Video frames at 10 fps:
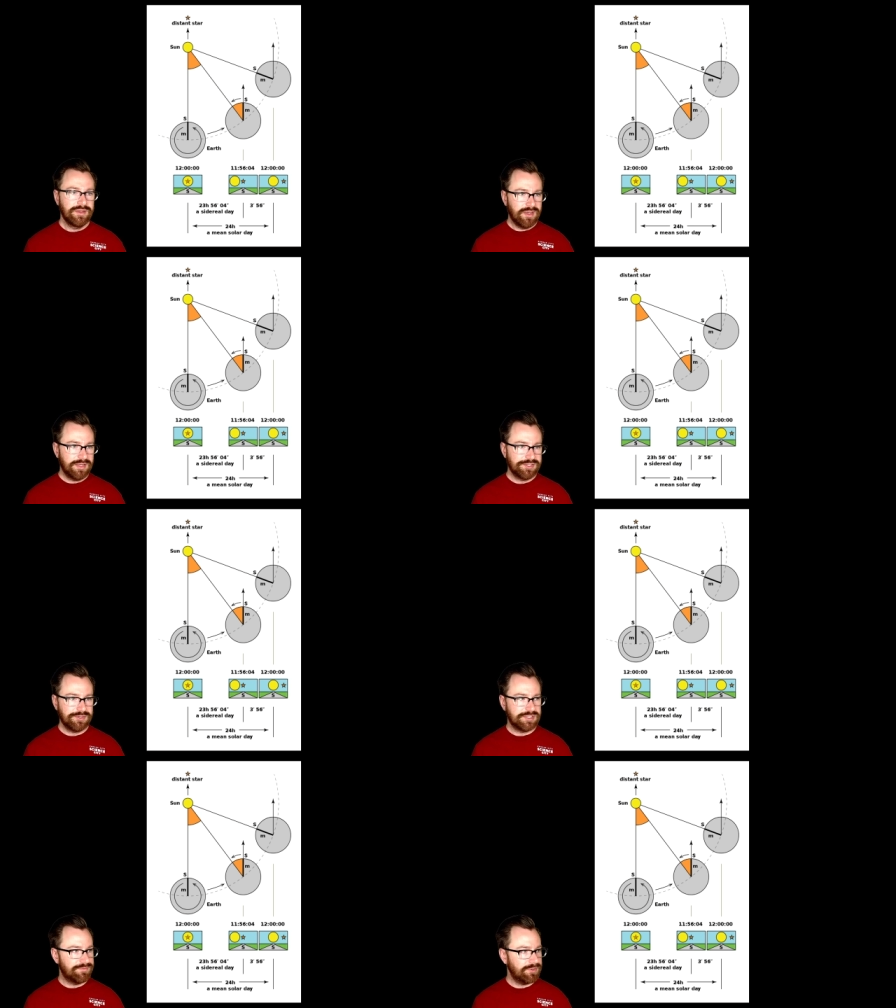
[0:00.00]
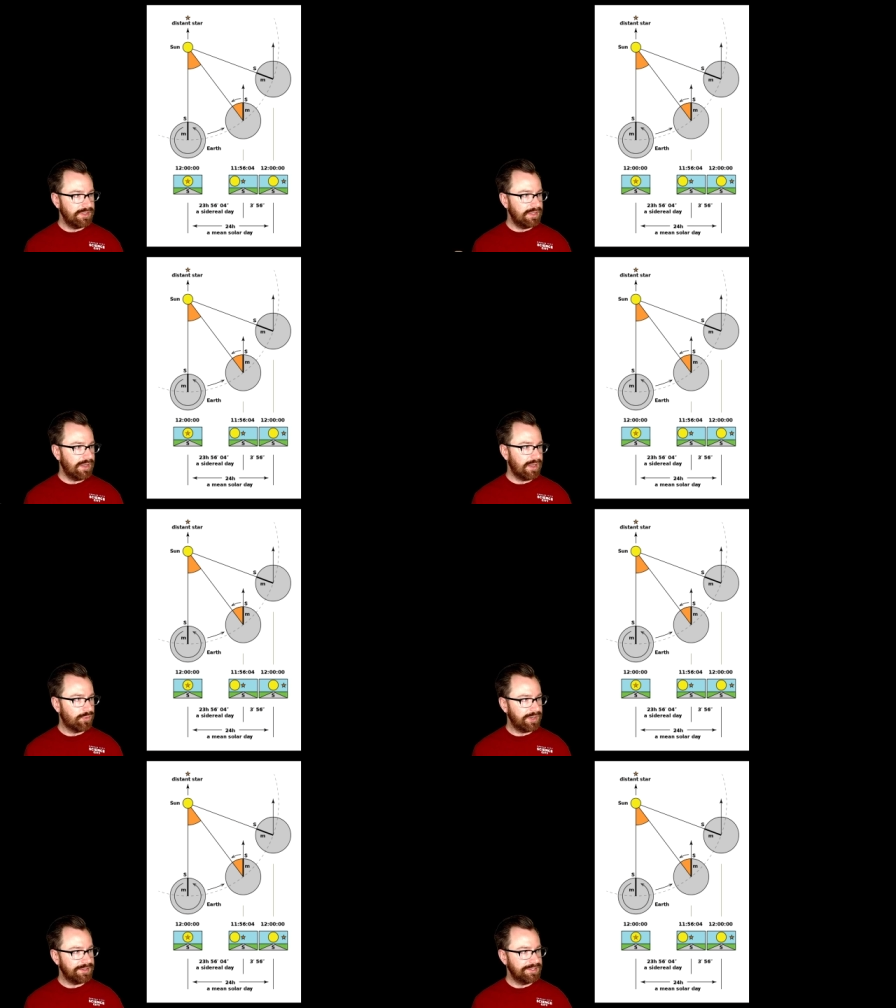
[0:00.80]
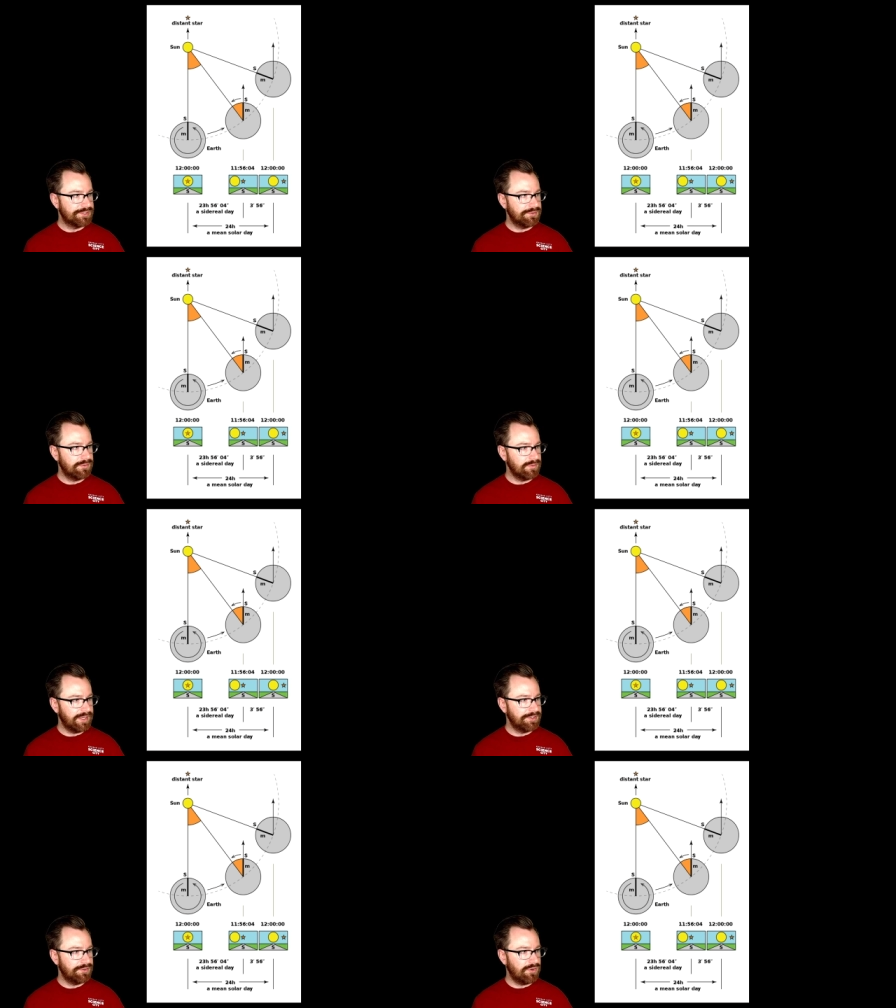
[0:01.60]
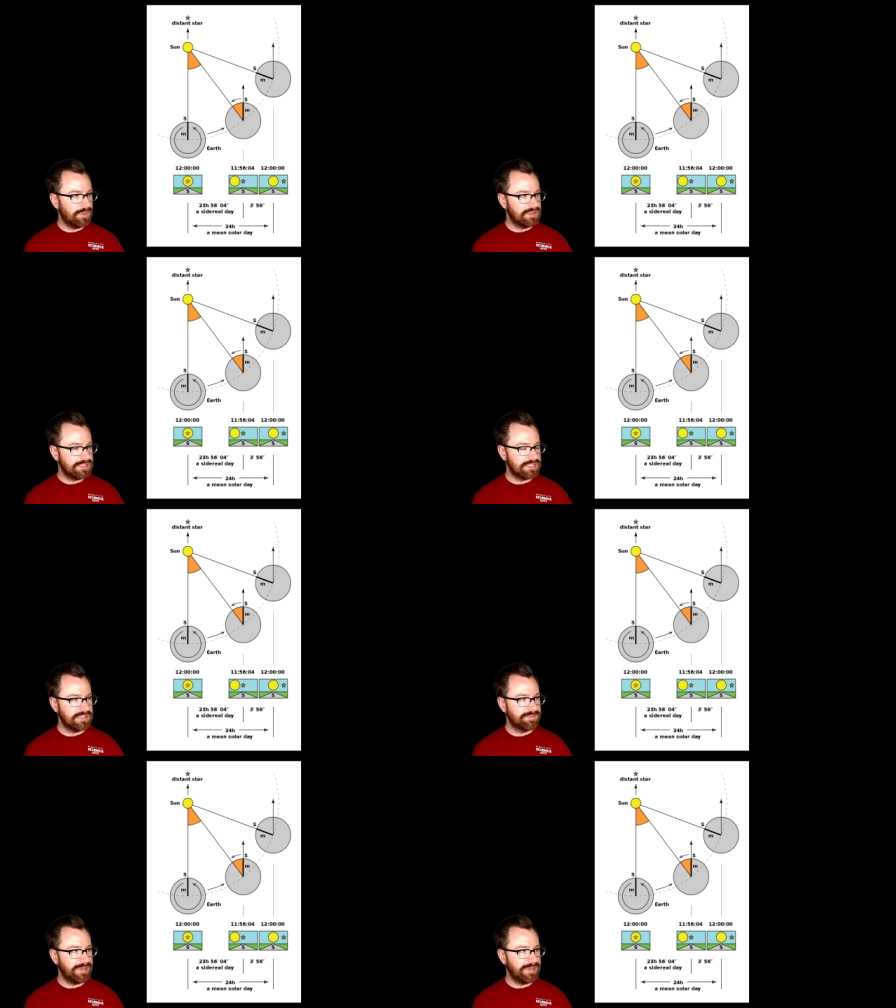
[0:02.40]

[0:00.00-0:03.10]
Uh, so just really uh, quickly to let you know what this is,